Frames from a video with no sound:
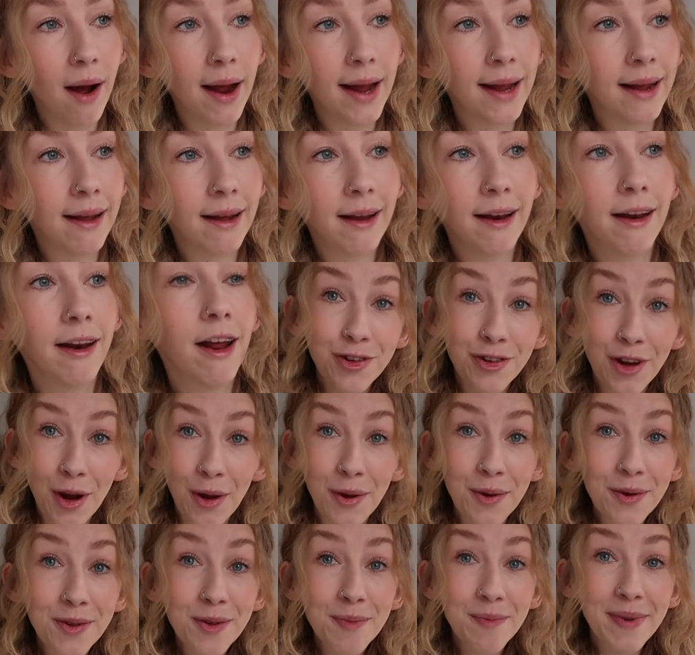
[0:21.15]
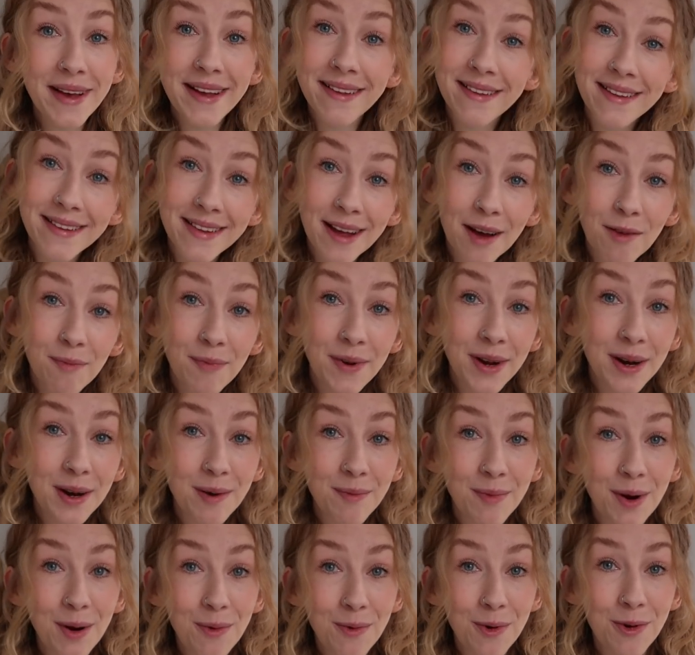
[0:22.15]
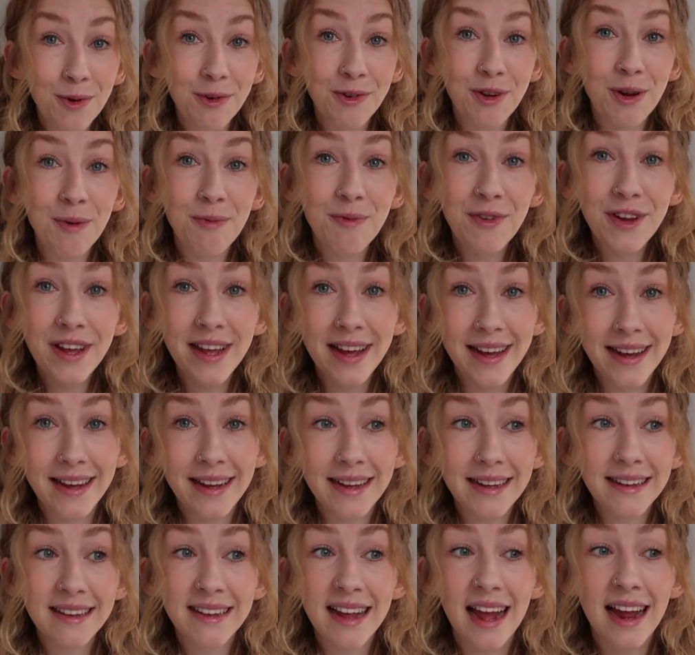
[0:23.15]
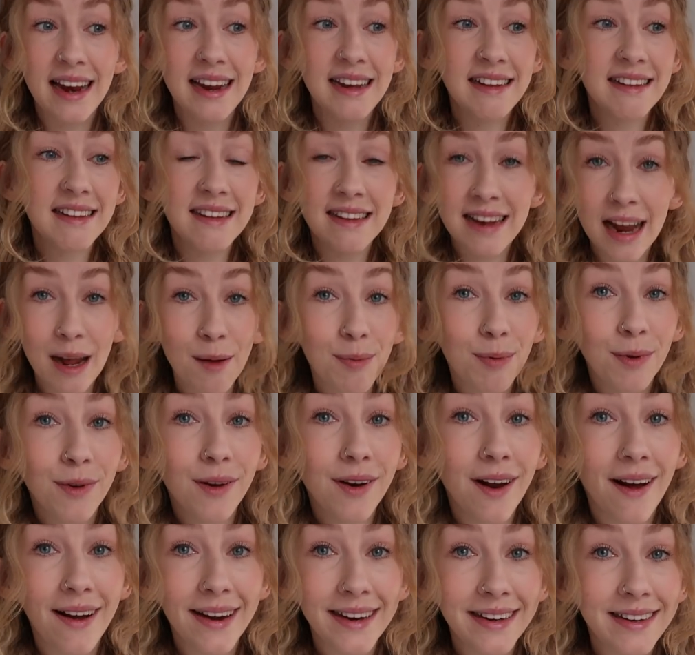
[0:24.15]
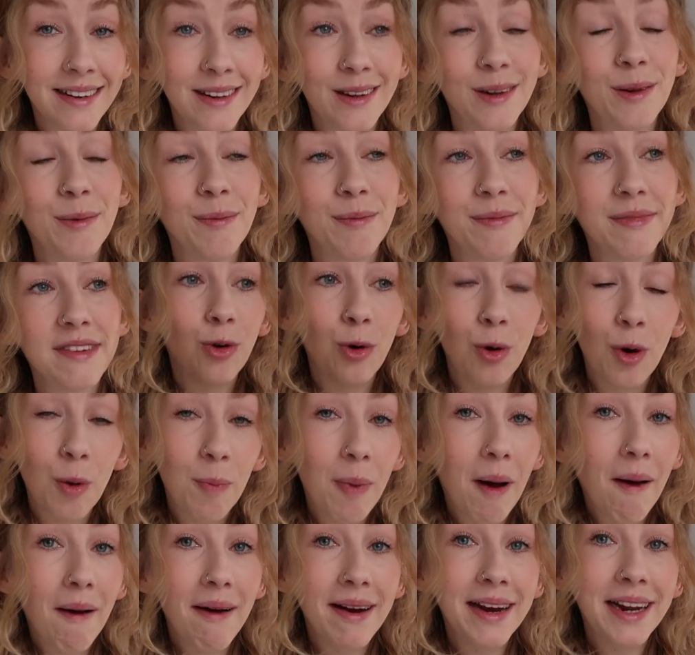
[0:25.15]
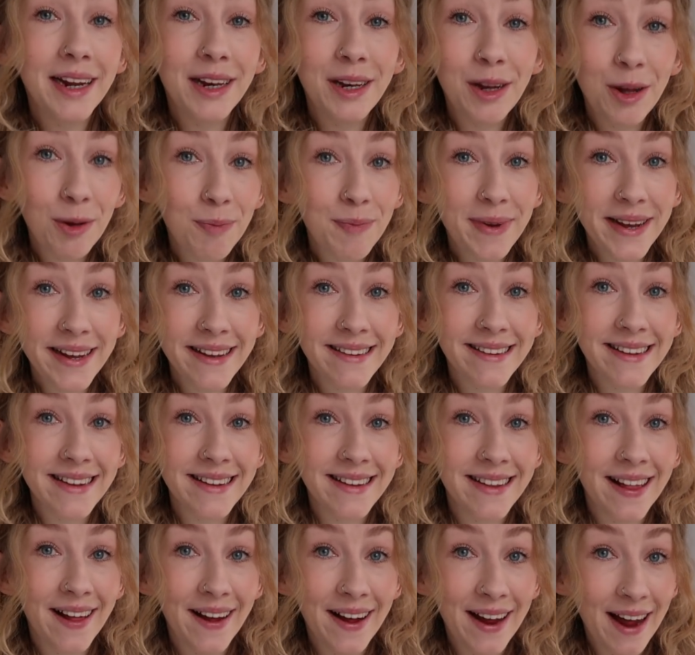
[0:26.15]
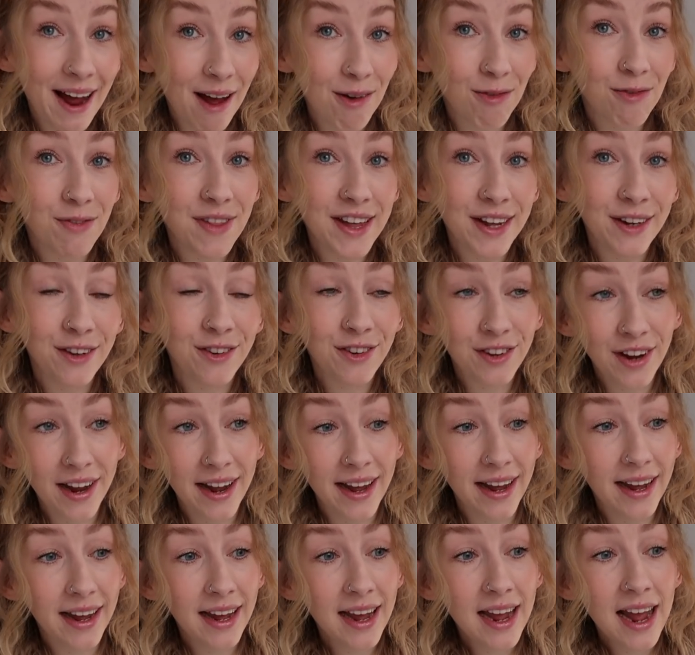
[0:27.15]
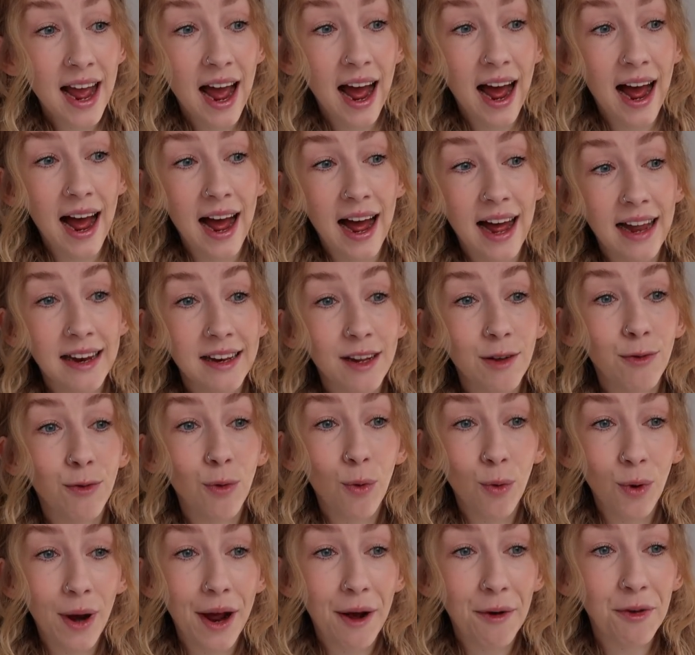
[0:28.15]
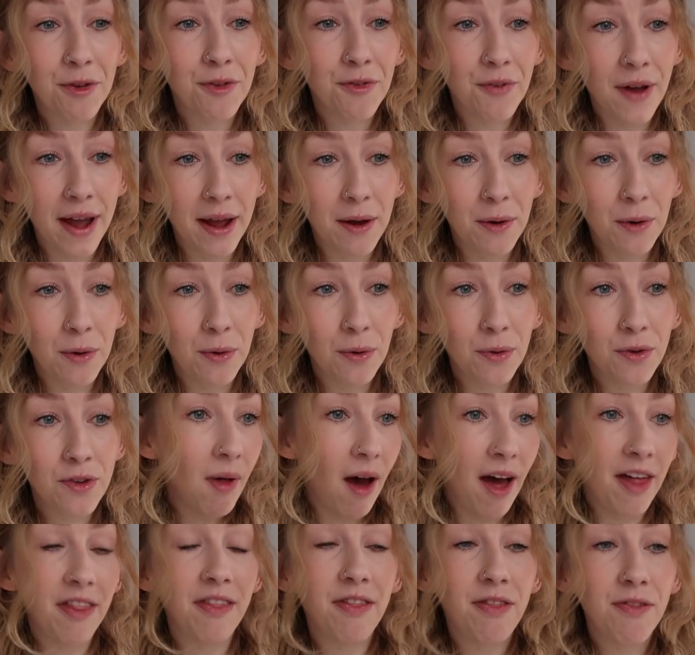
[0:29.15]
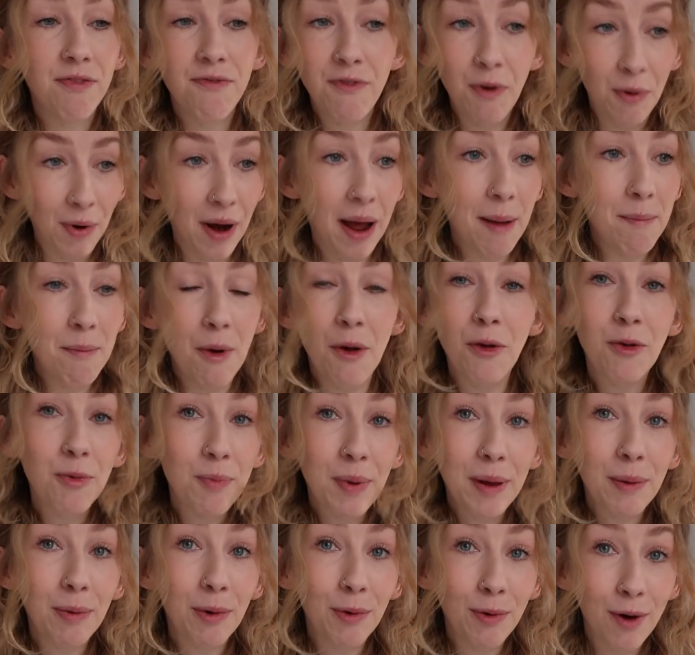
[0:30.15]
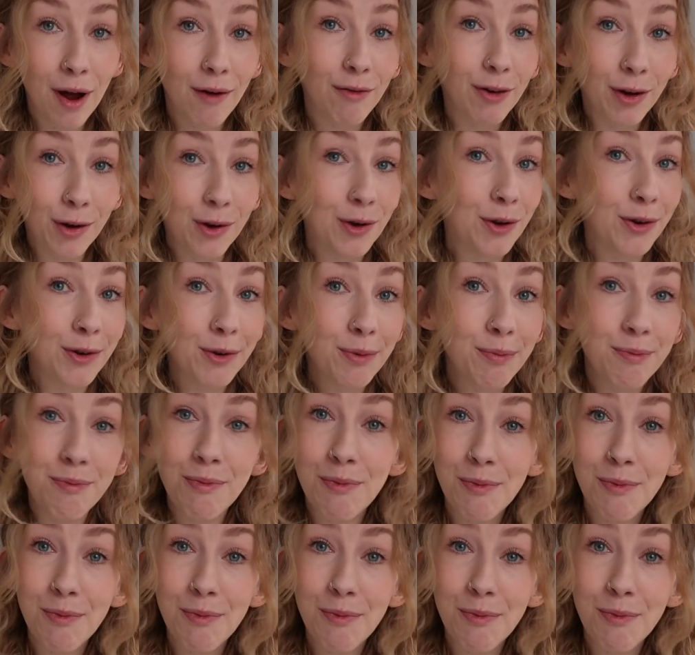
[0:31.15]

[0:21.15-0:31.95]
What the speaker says: I can show you some pieces that have been in my wardrobe for years, any staple items, talk about any new pieces that I have this year, and if all else fails, I feel like most people love a good